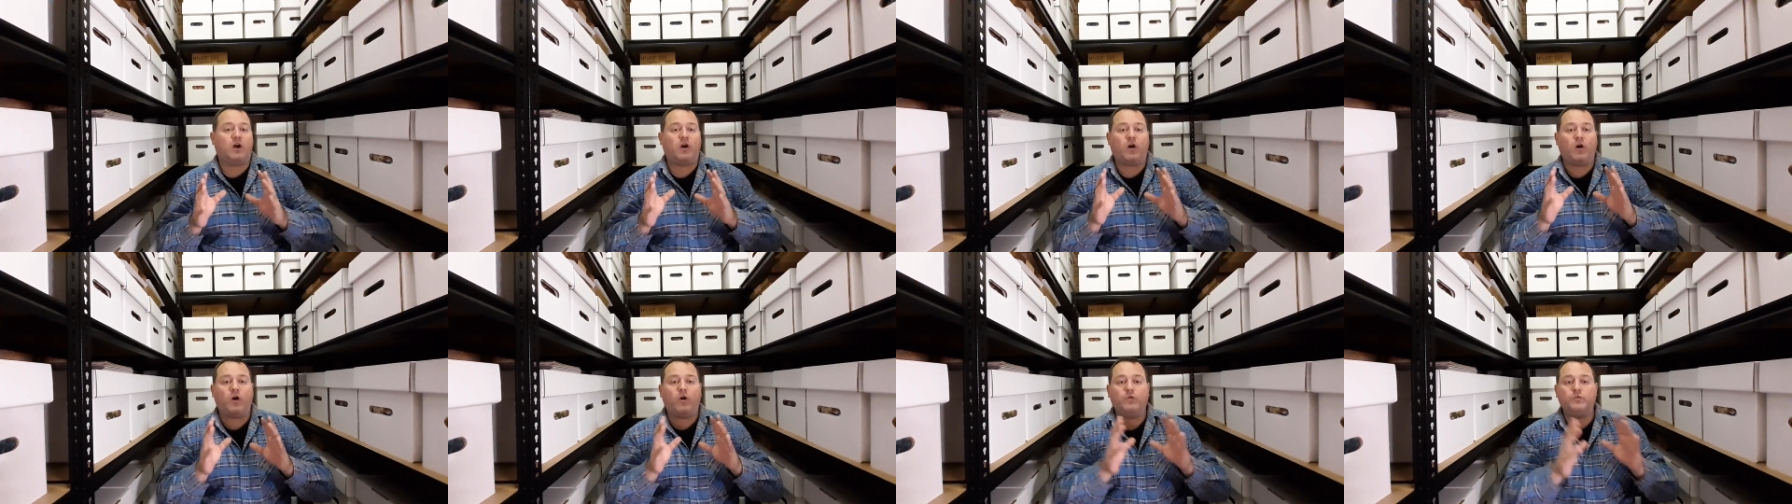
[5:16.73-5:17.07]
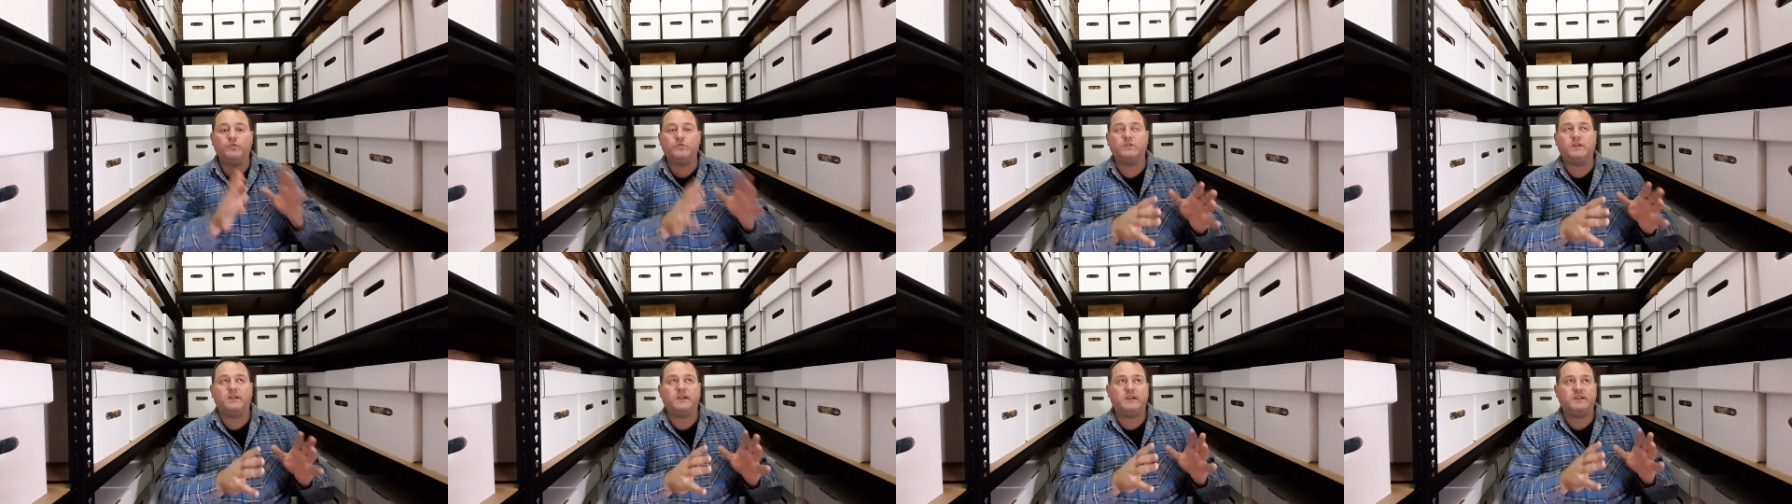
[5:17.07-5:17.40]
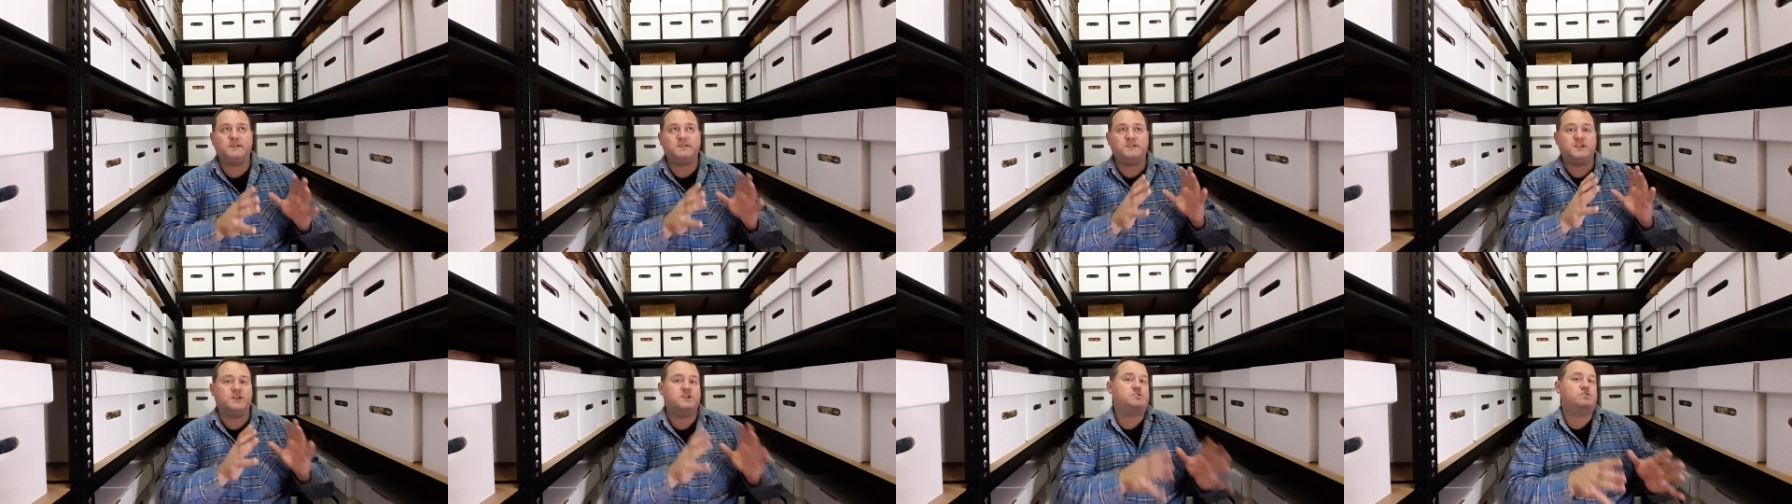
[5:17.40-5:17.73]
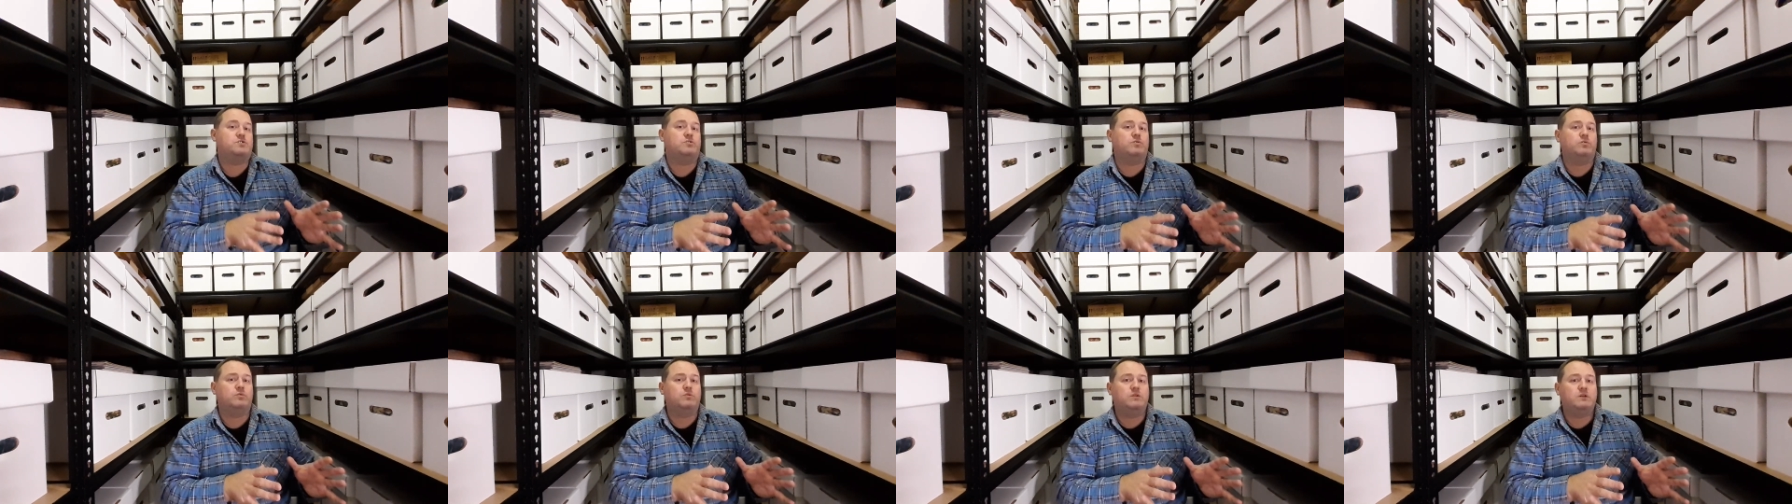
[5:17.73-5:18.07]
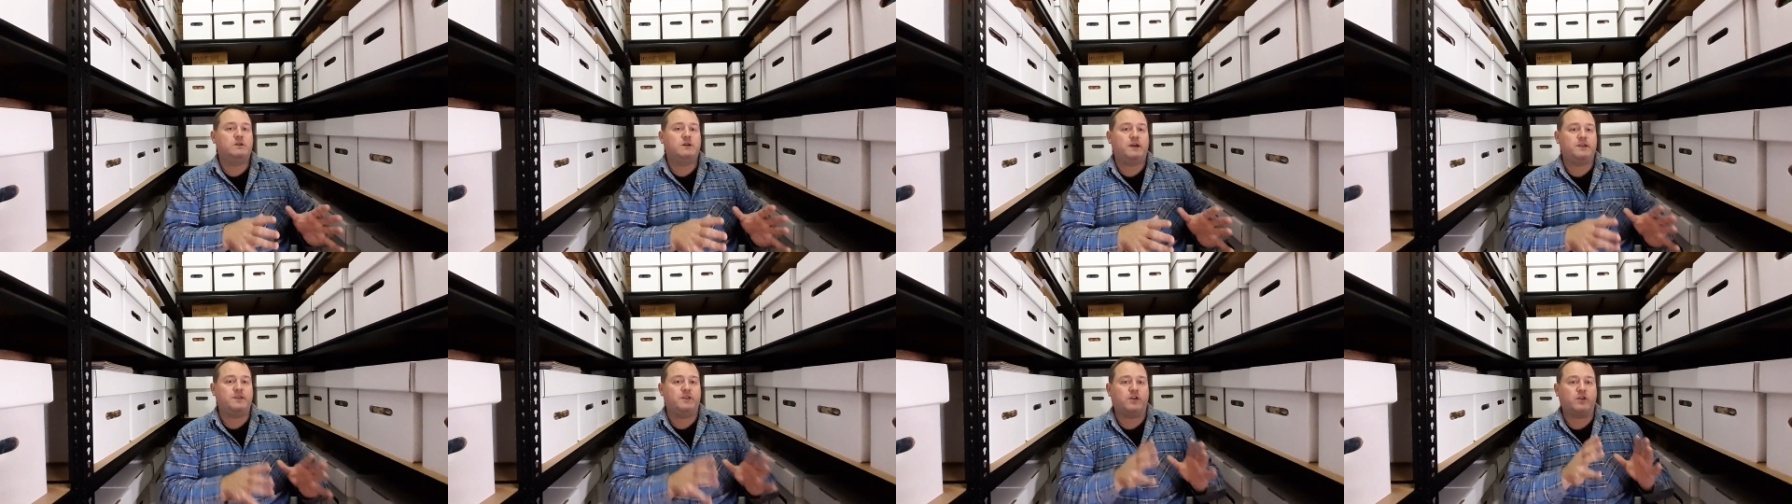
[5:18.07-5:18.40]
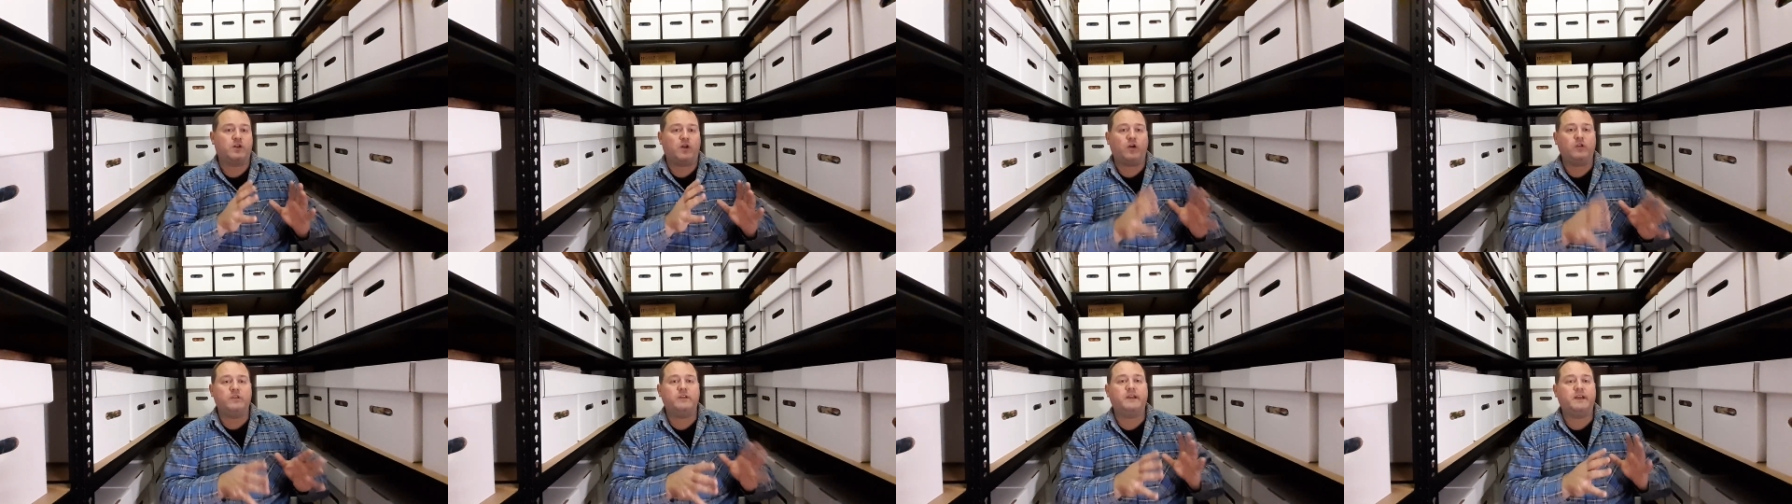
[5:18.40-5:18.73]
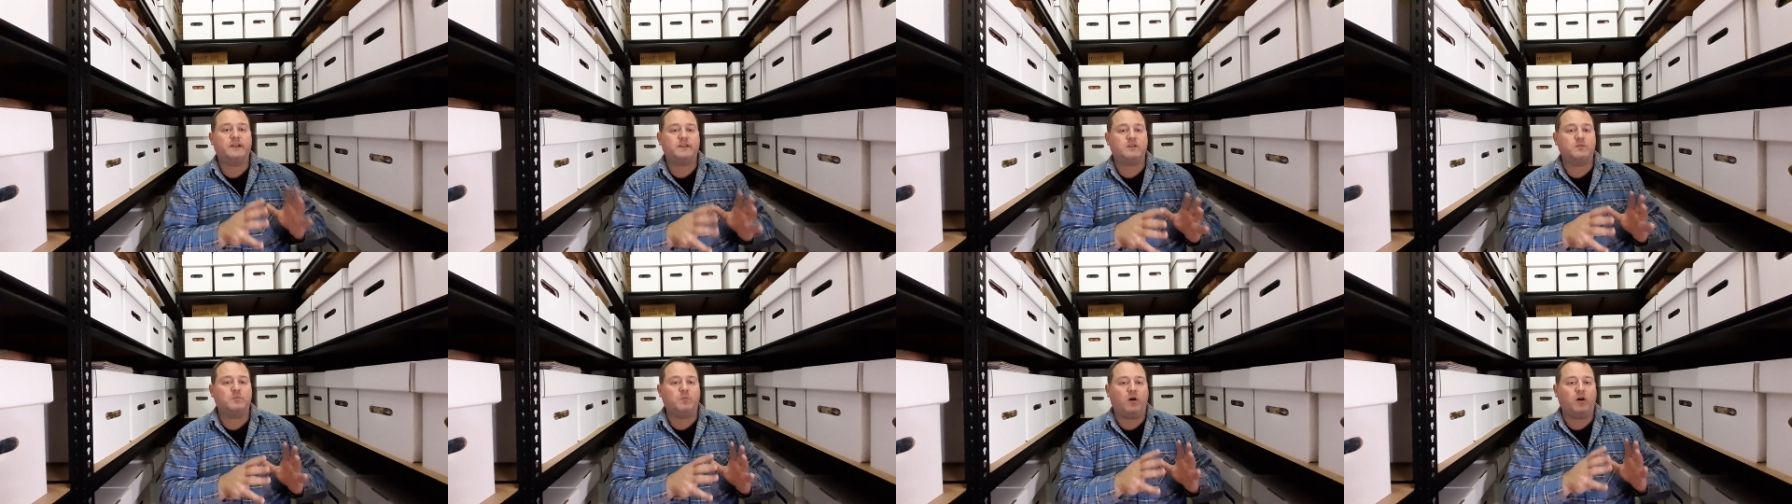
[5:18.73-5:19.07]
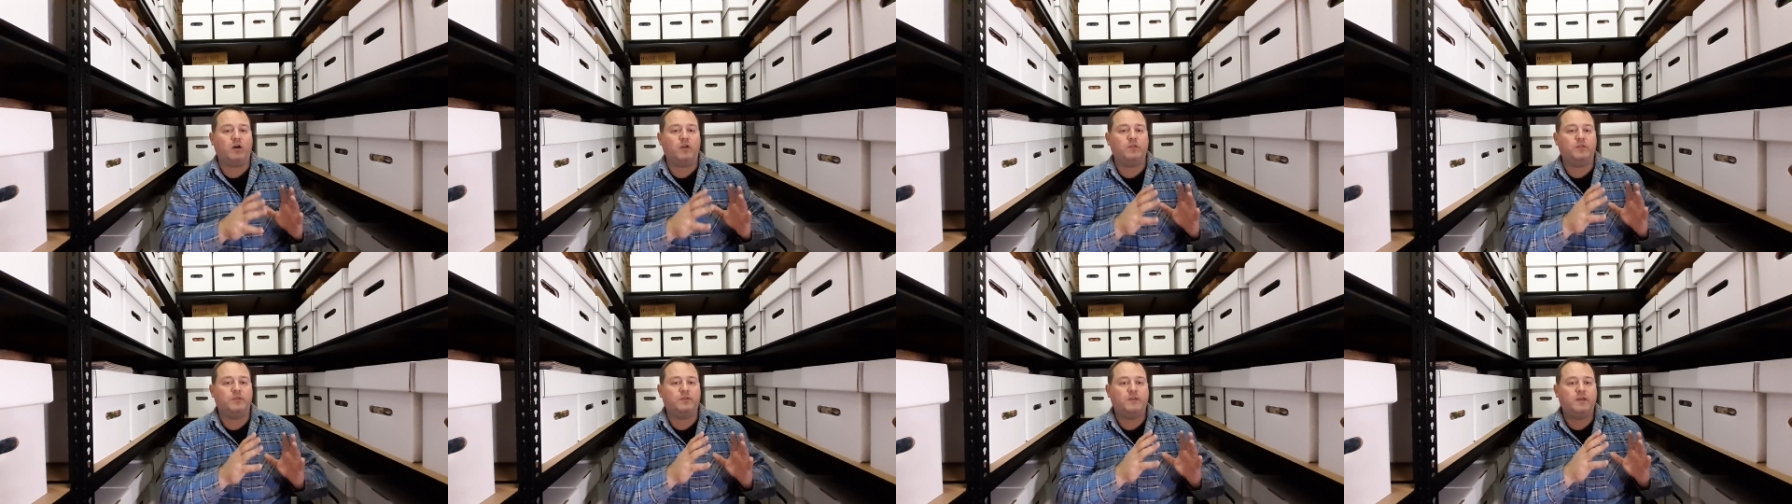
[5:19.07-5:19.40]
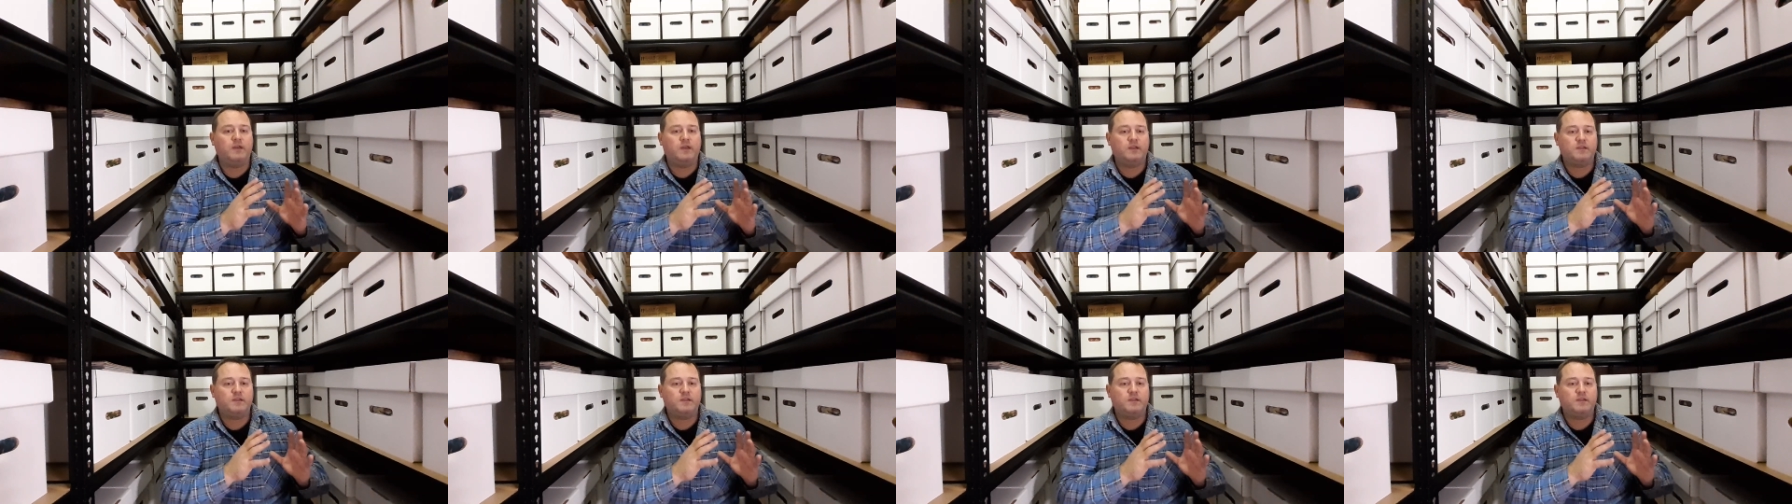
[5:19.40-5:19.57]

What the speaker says: only digital, and you could only get them on